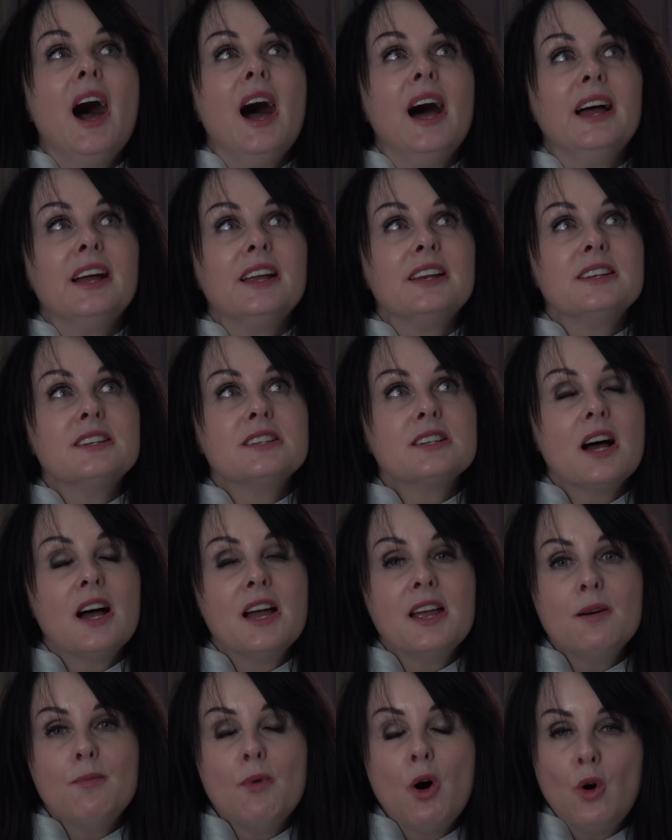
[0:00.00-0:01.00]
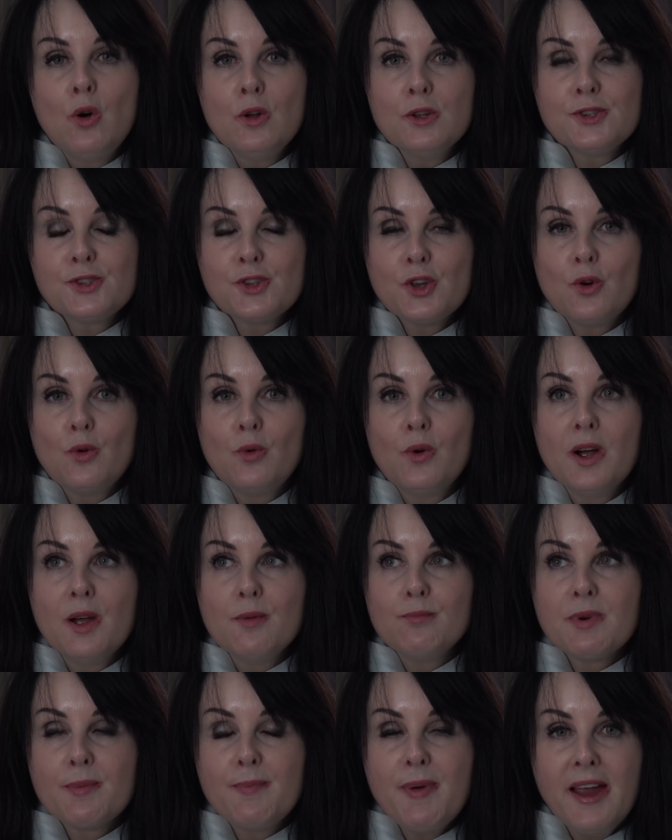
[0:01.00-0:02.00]
And I am also
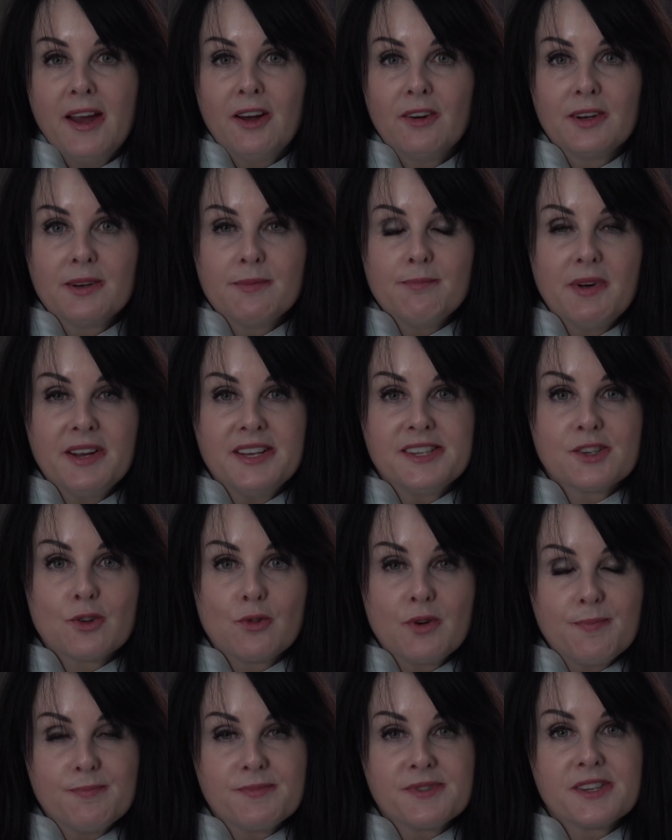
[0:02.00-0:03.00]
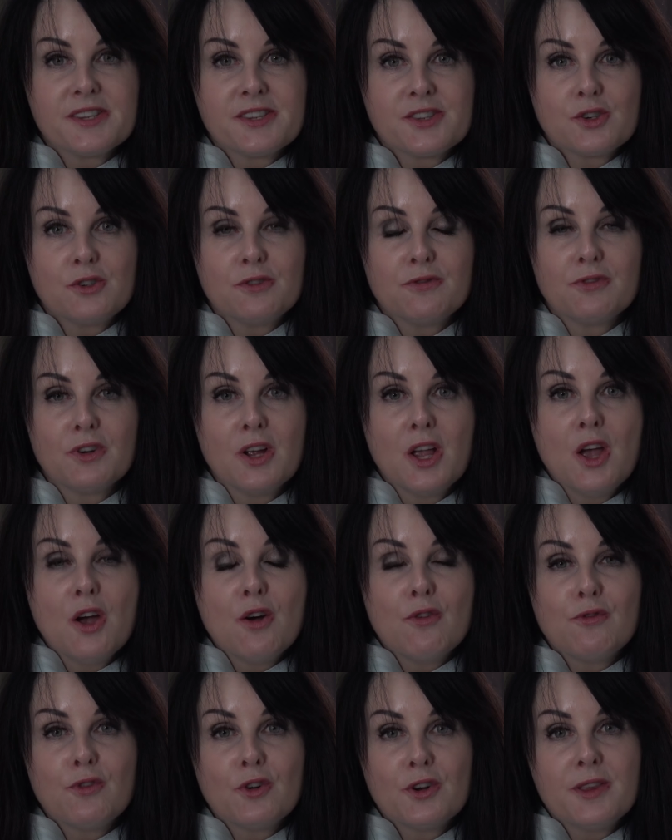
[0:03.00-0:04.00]
preparing my scripts and stuff
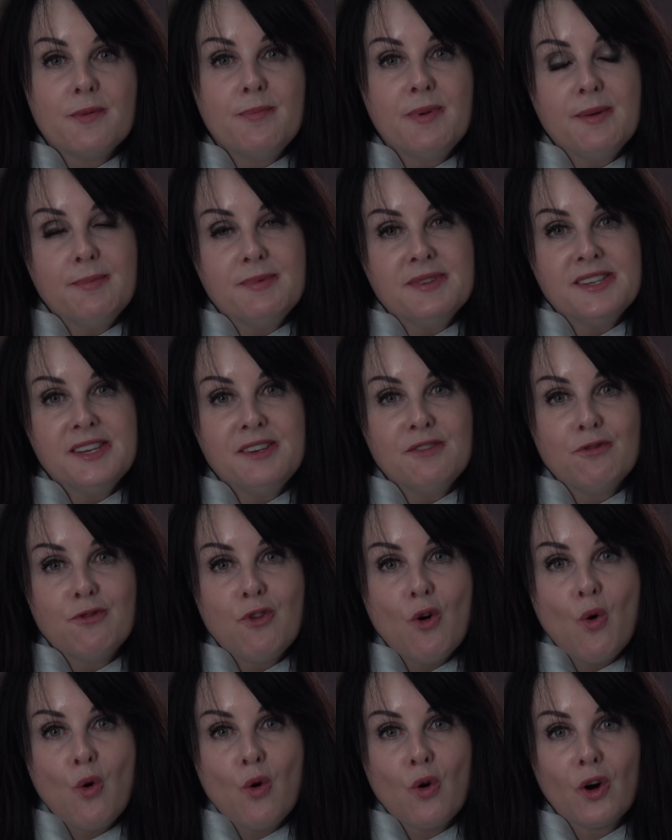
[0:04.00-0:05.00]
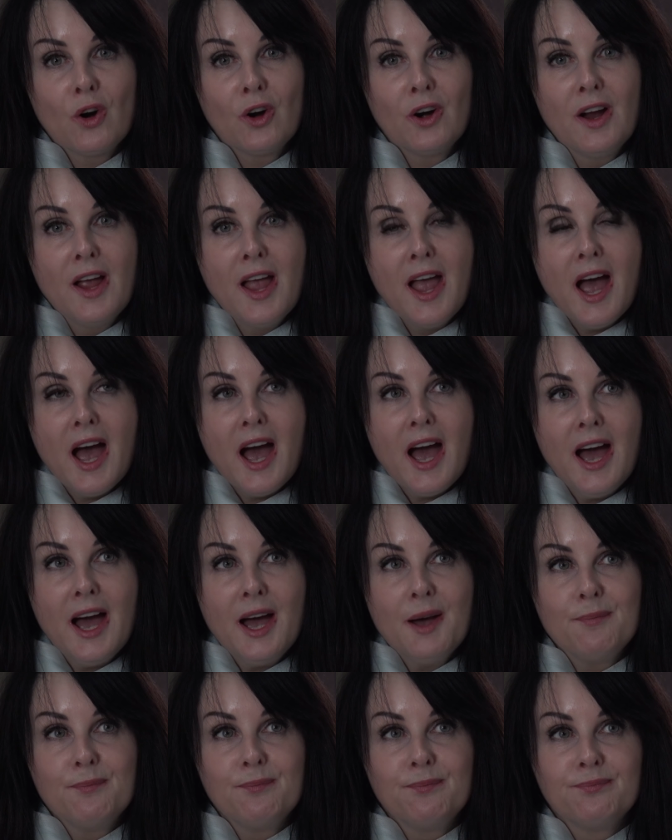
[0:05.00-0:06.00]
for the BBC Four
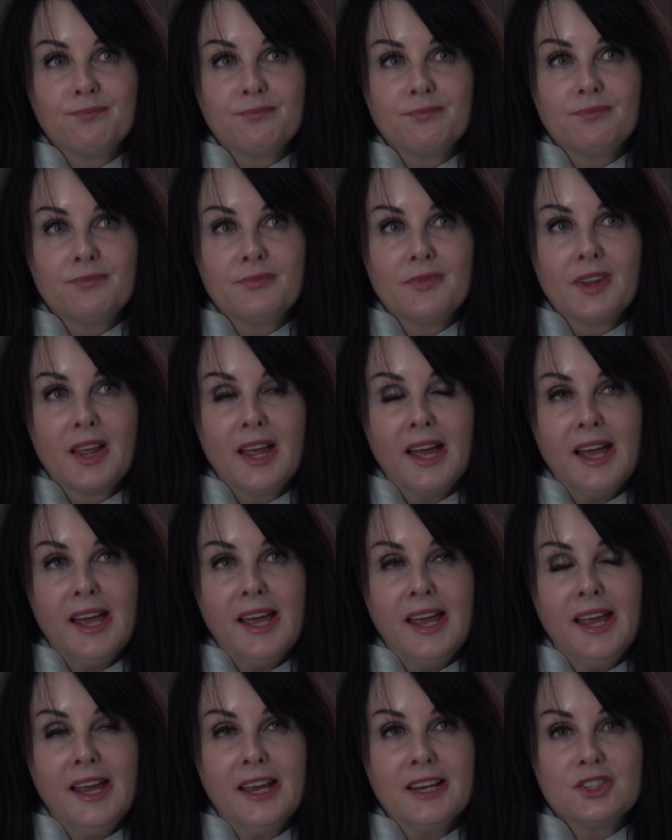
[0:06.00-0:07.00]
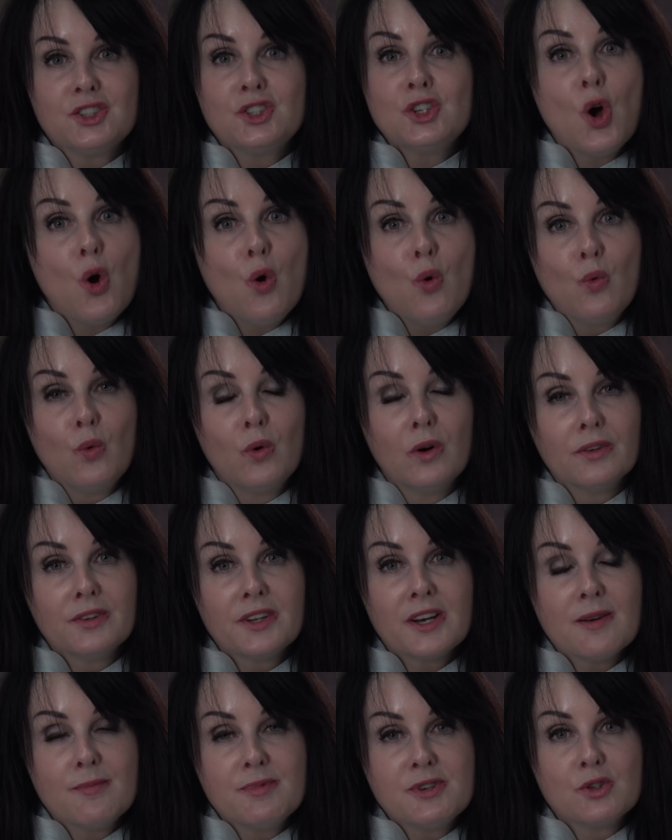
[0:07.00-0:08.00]
um, uh, show
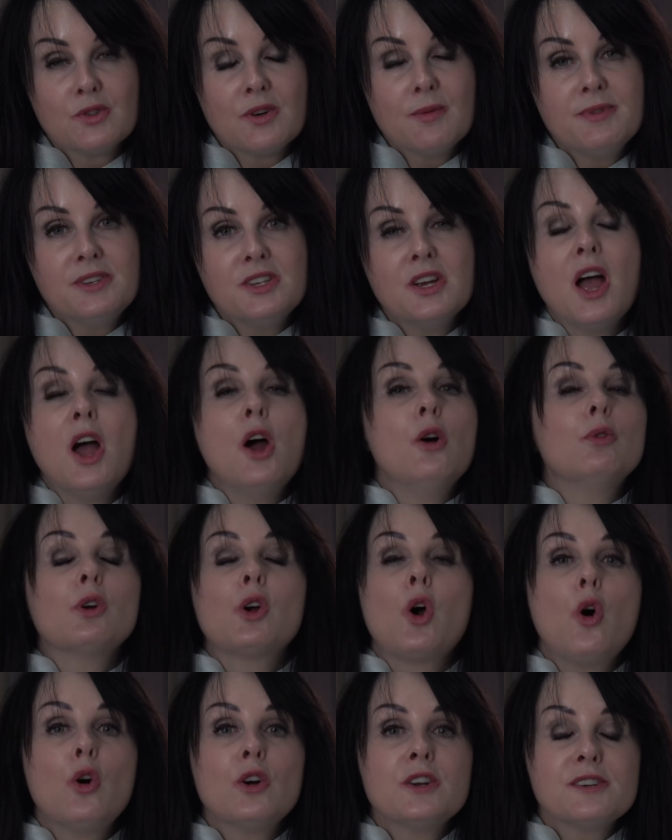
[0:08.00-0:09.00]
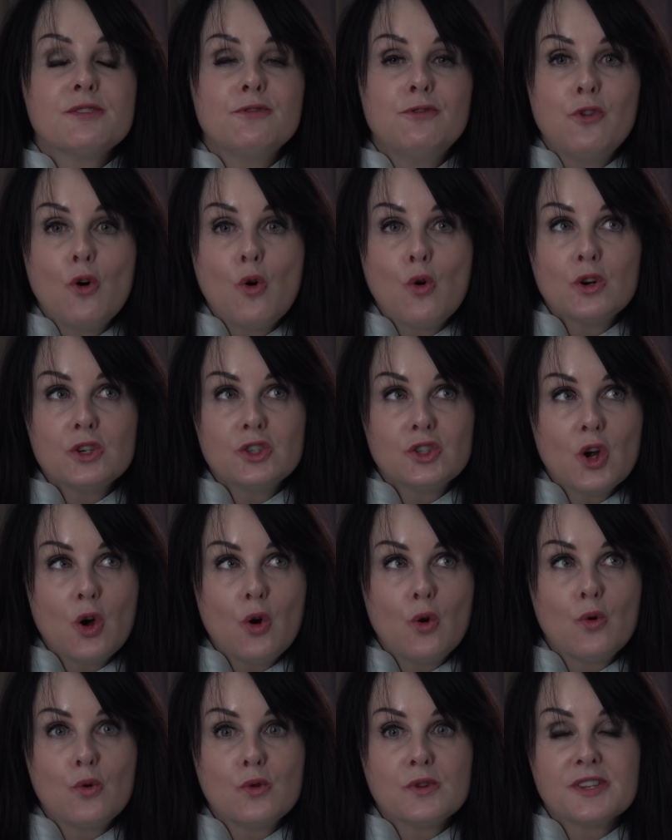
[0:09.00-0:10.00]
that I'll be doing. I'll be recording four
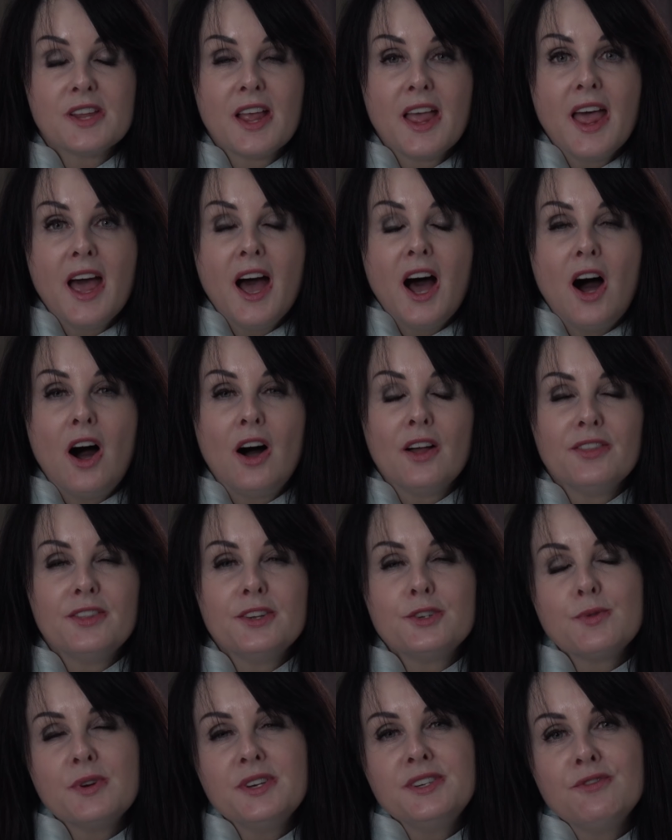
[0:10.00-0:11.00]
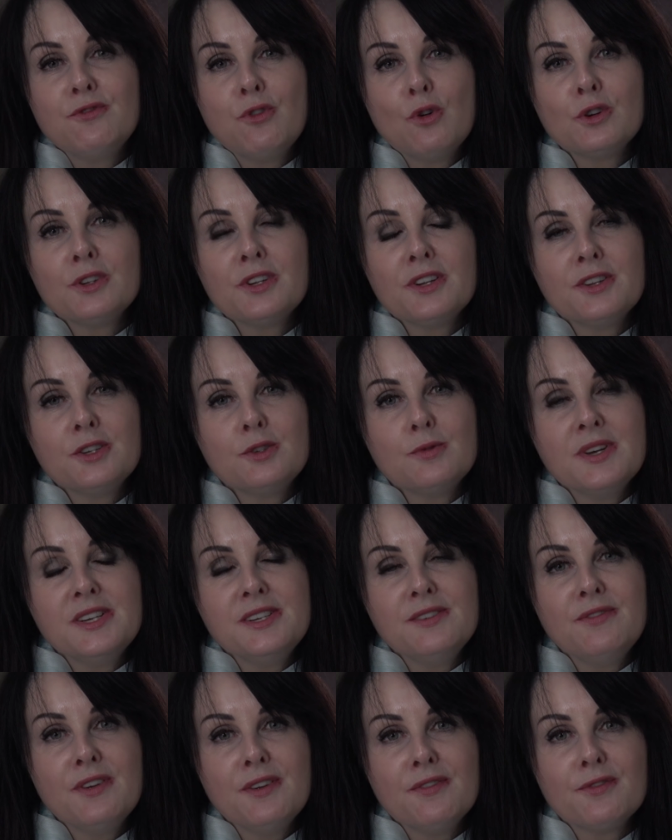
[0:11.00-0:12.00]
shows on the 24th and the
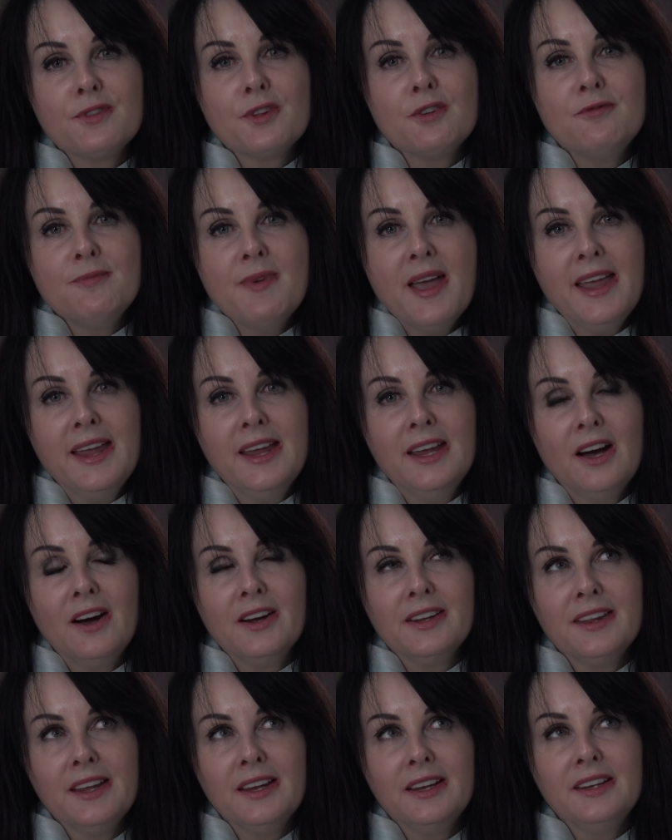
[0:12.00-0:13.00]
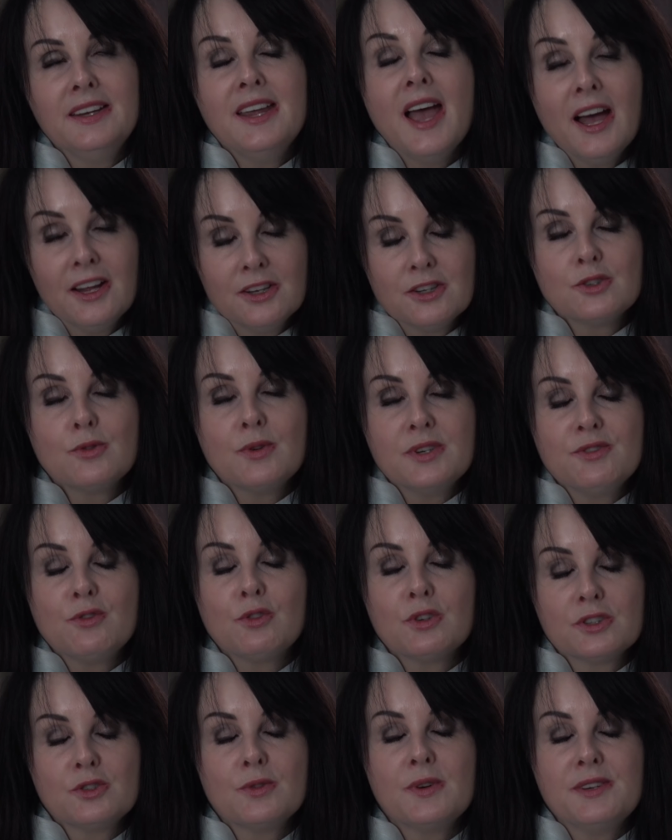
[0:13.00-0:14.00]
25th of May, I think. Yeah, the
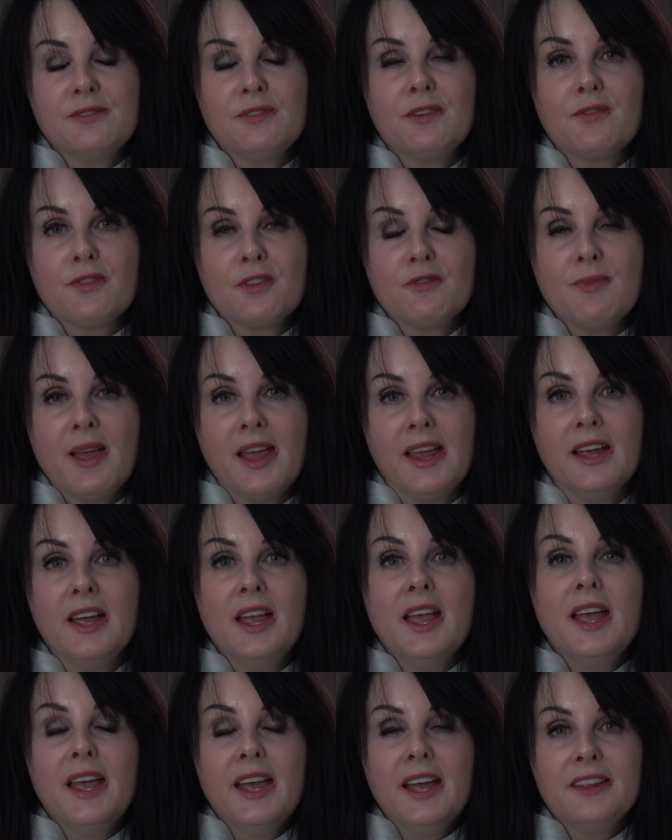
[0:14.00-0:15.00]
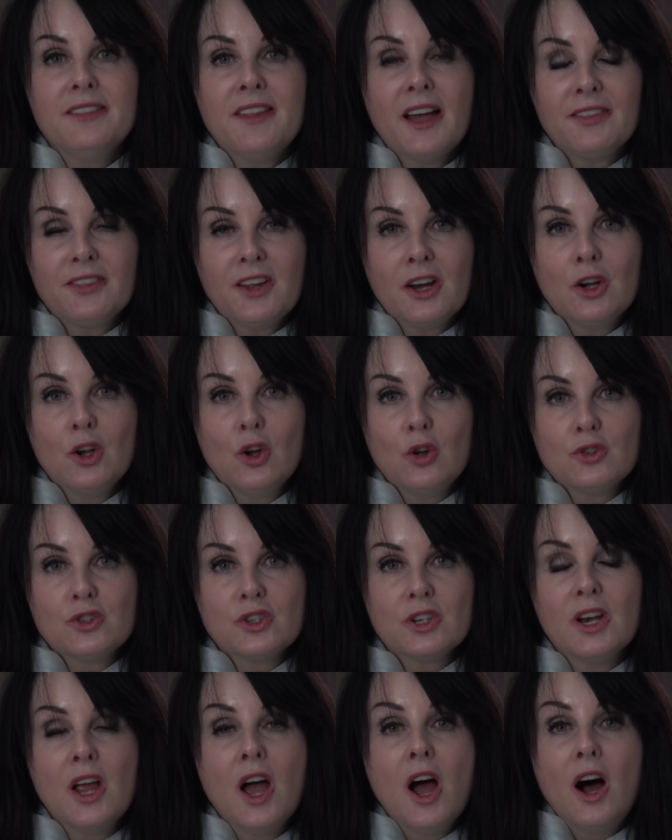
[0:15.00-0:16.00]
24th and 25th of May in that there
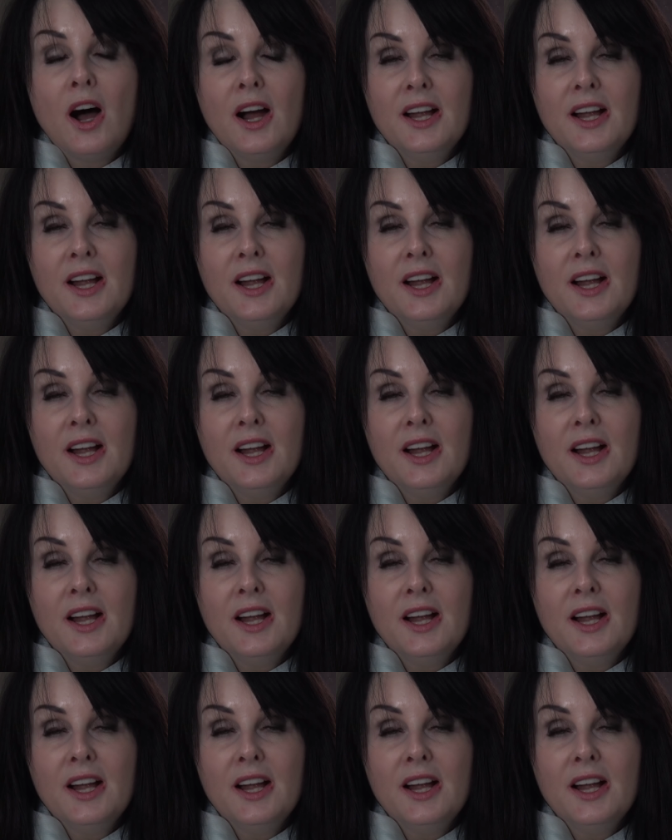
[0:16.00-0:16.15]
London.